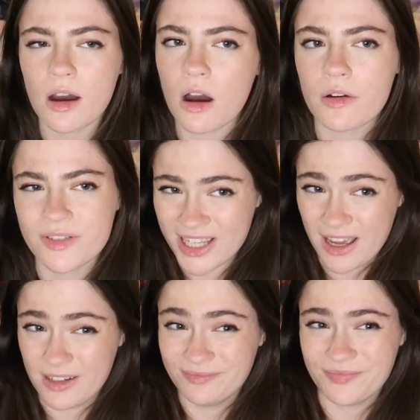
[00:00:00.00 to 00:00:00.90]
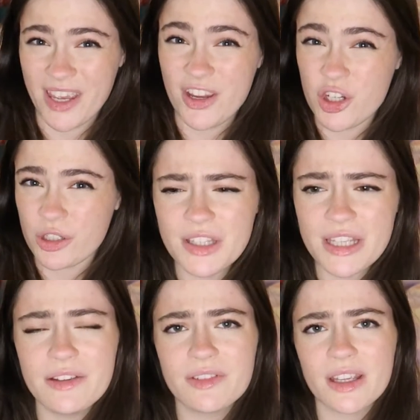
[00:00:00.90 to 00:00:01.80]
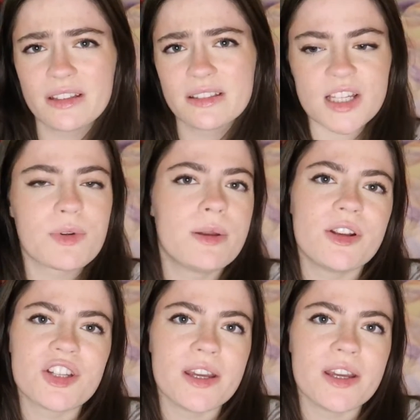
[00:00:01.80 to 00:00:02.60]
half ten ish in the evenings. That's pretty much